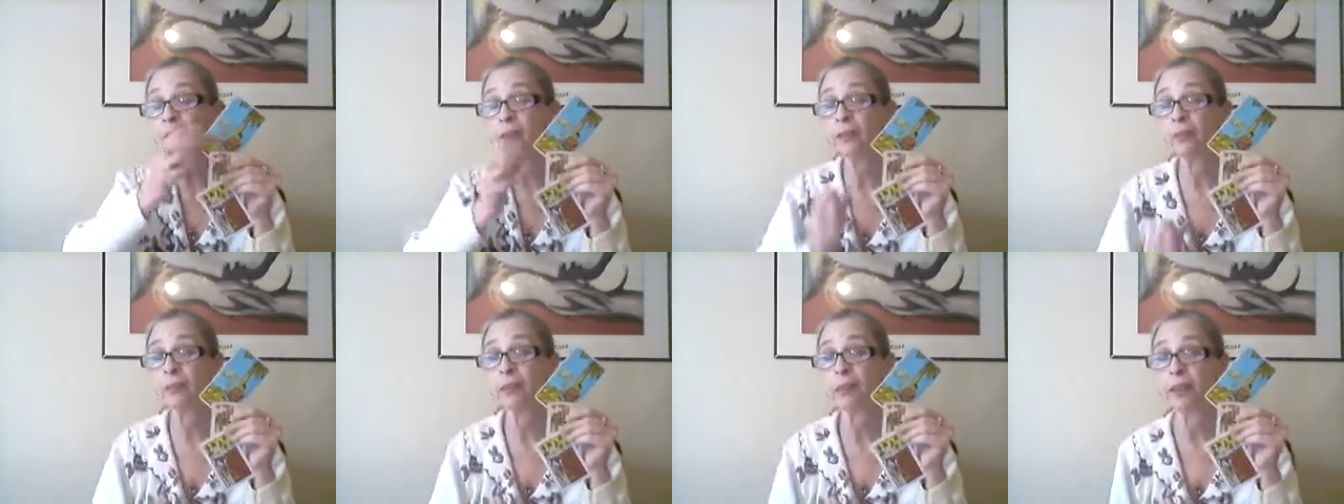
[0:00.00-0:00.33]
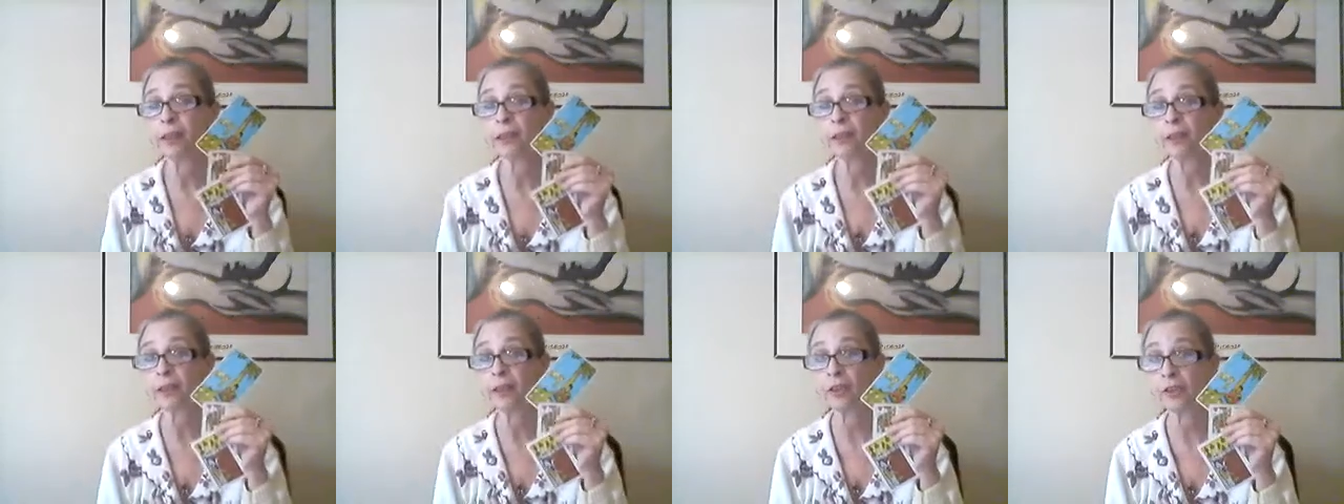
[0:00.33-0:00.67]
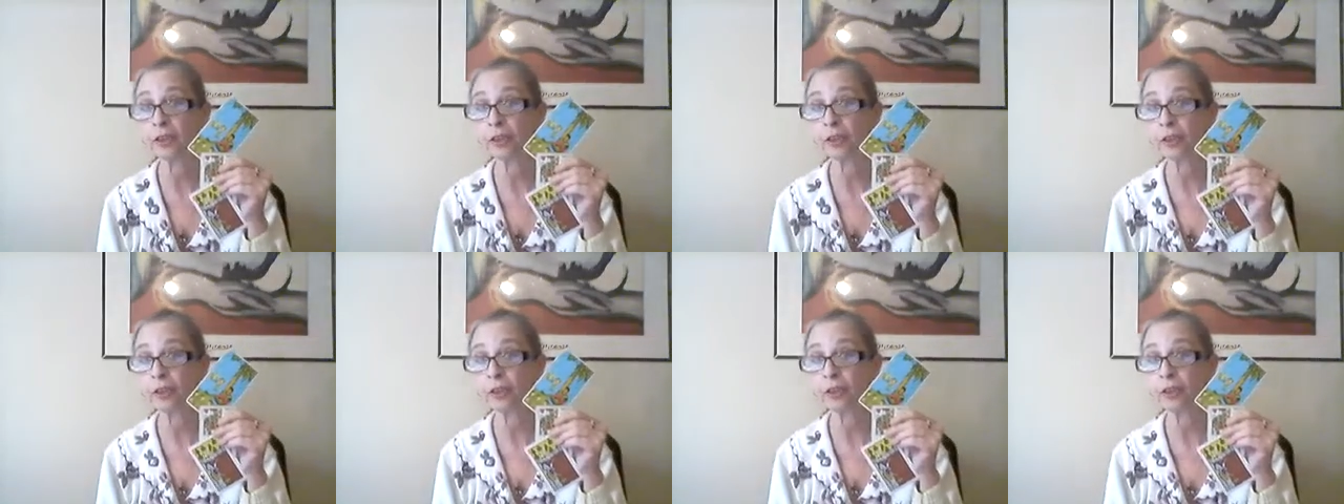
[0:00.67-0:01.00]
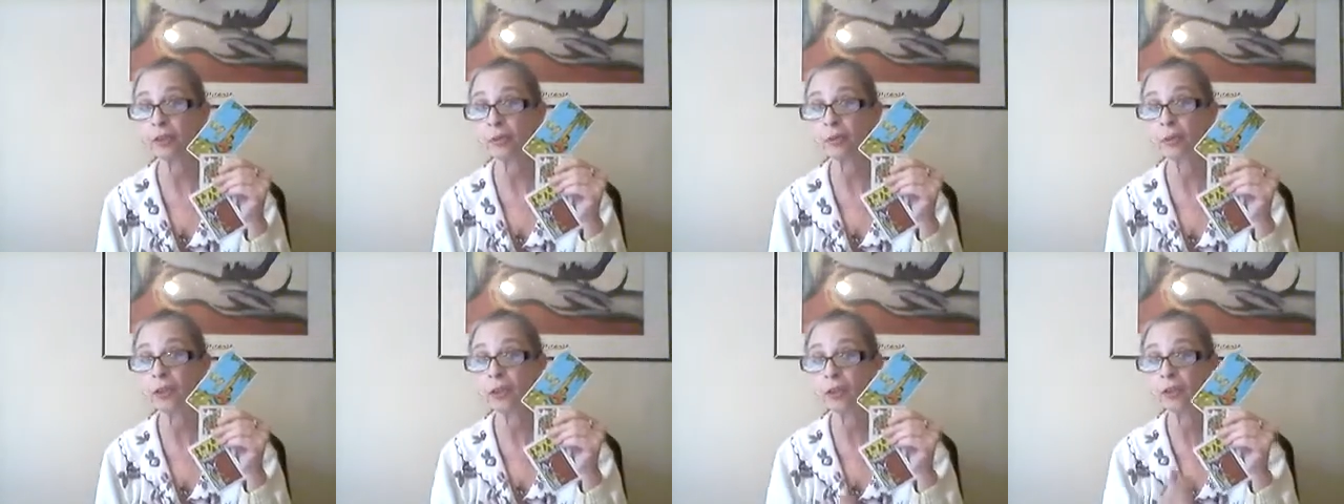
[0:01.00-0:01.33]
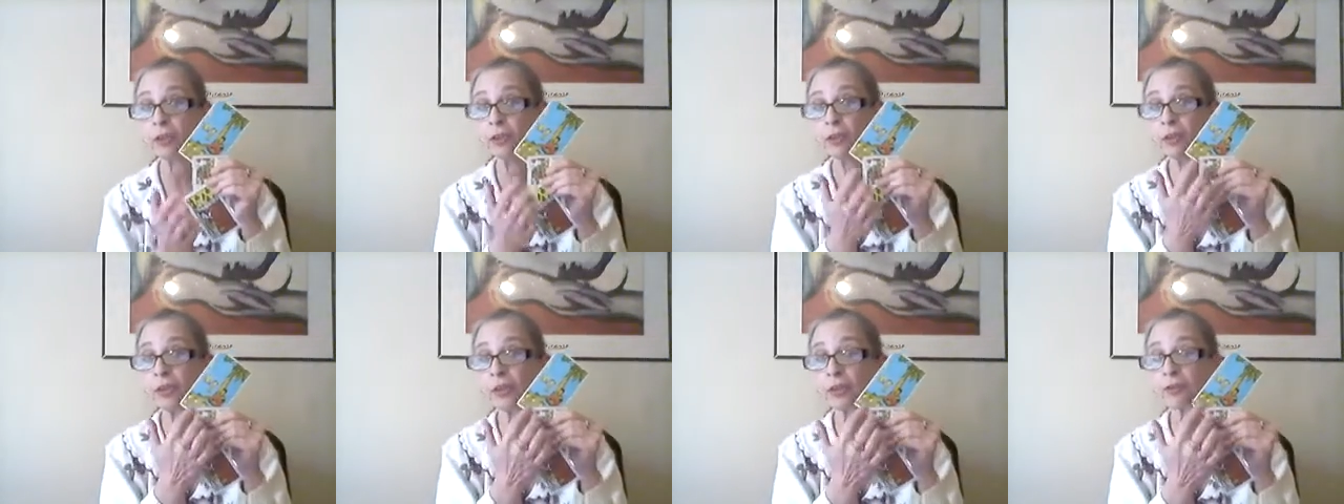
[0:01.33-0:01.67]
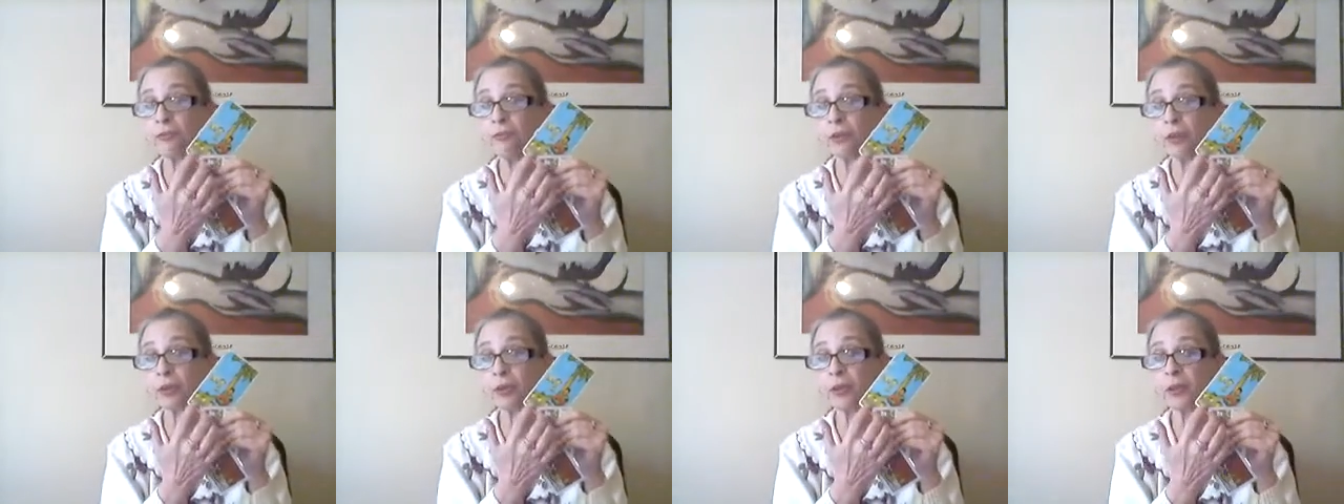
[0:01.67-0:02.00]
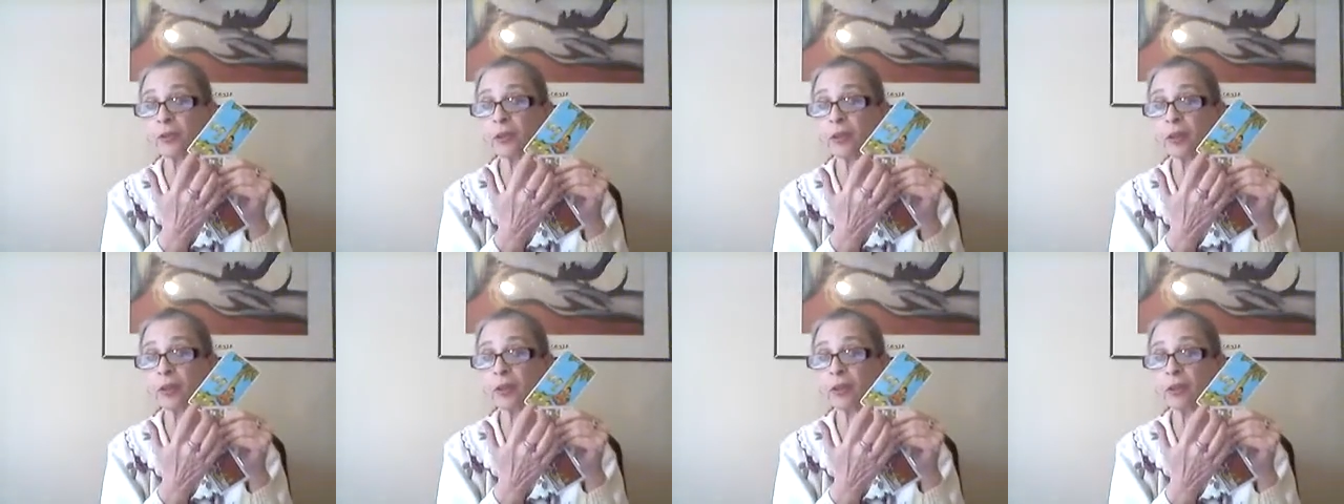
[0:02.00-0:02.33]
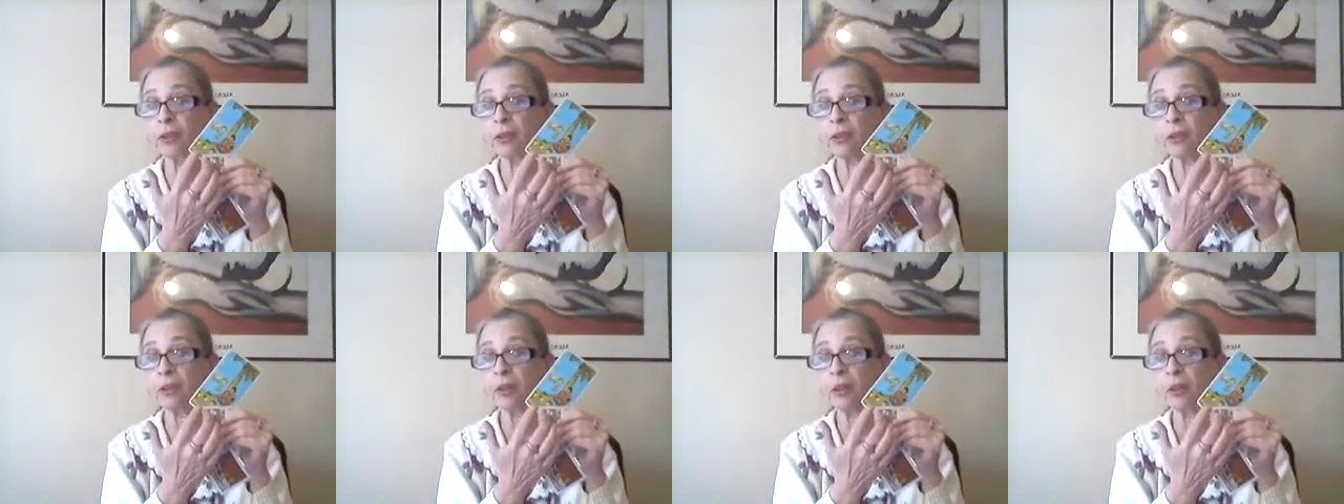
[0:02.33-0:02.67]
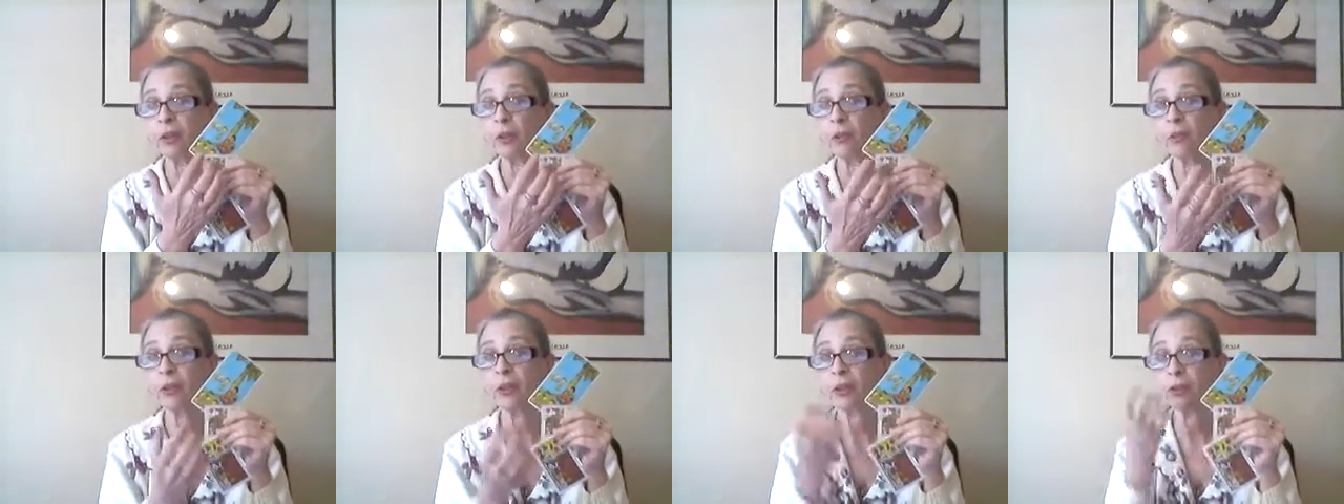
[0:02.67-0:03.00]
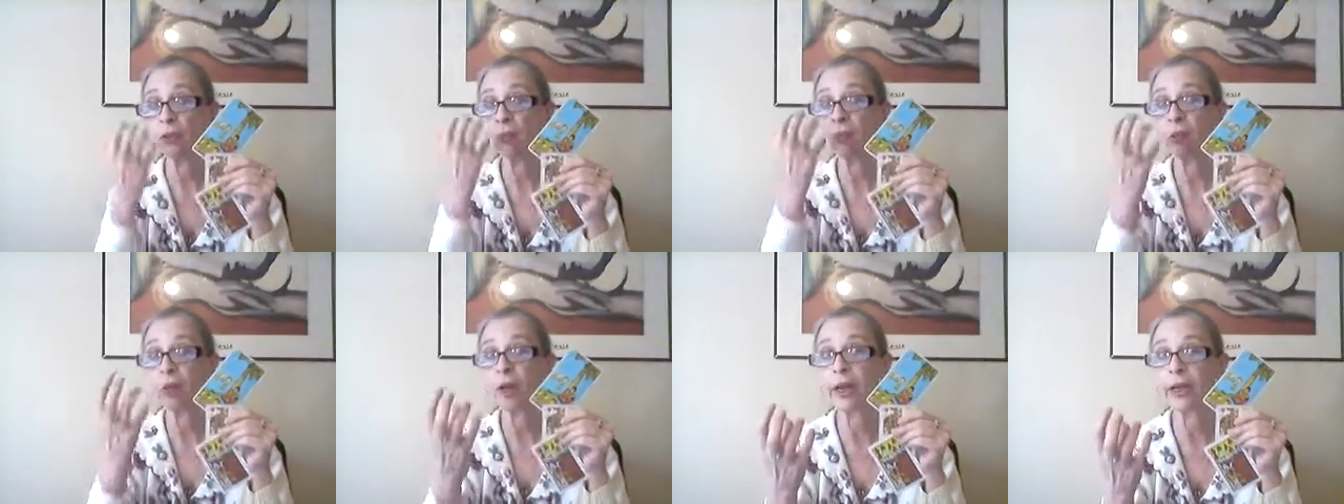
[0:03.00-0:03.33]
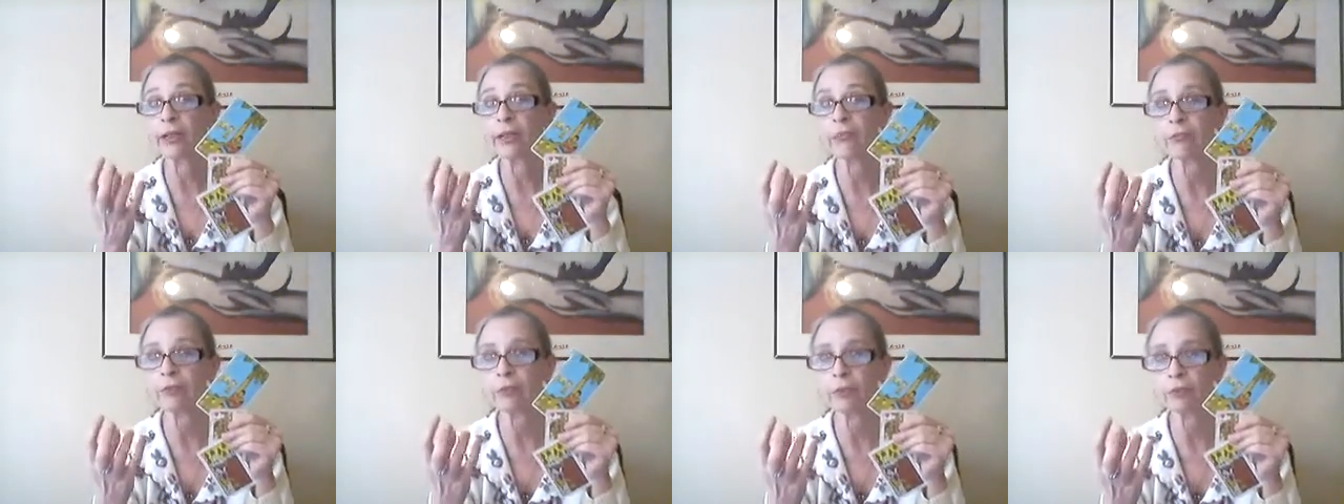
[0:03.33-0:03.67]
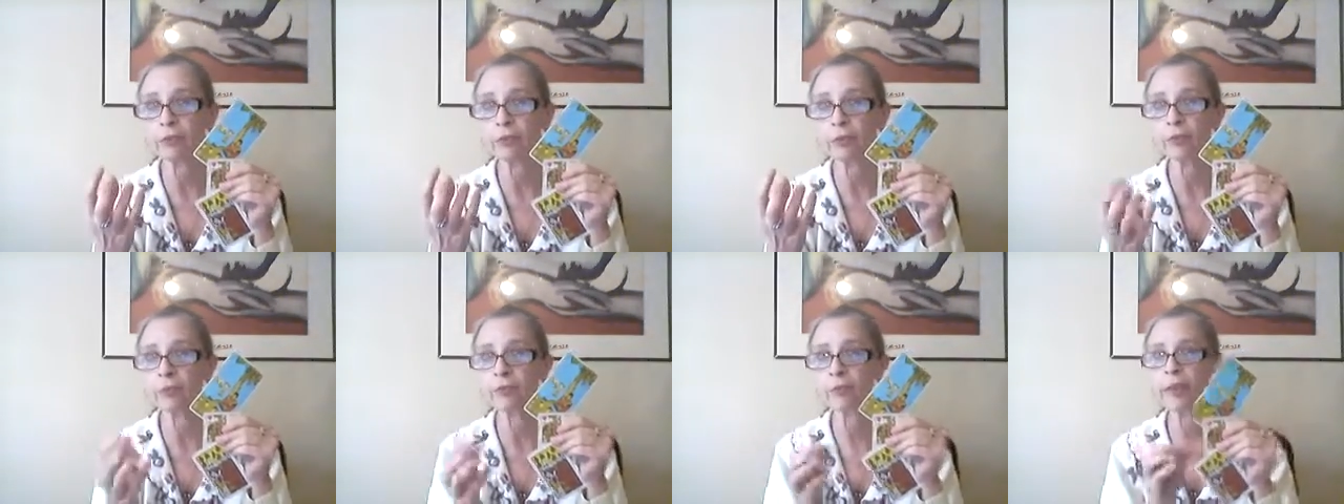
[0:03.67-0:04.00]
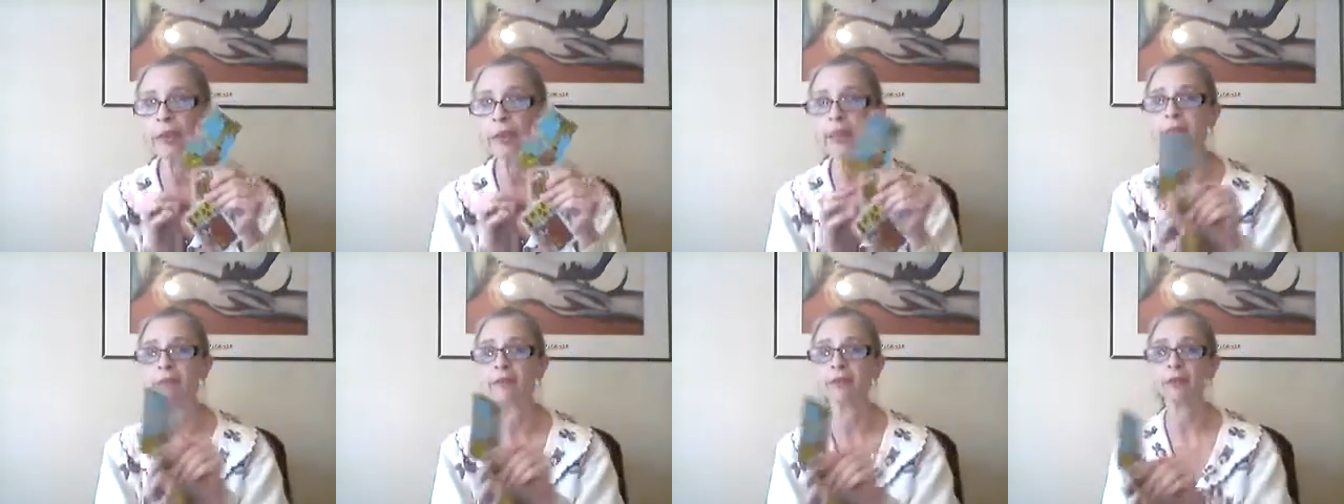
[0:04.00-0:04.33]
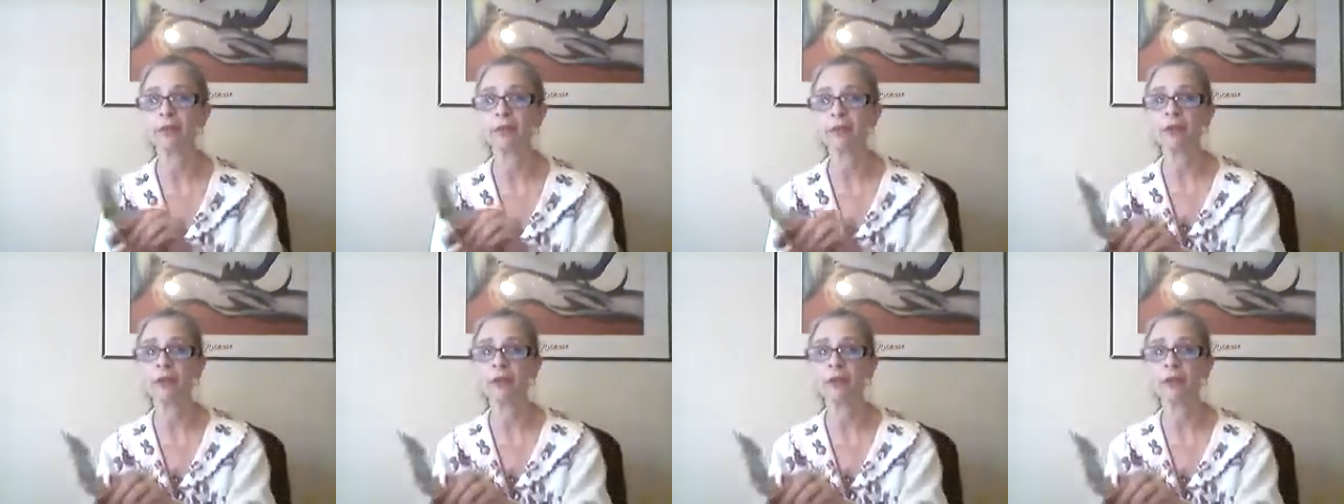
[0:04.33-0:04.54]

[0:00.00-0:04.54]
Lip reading: need to pay attention to because you're too focused on what's right in front of your face.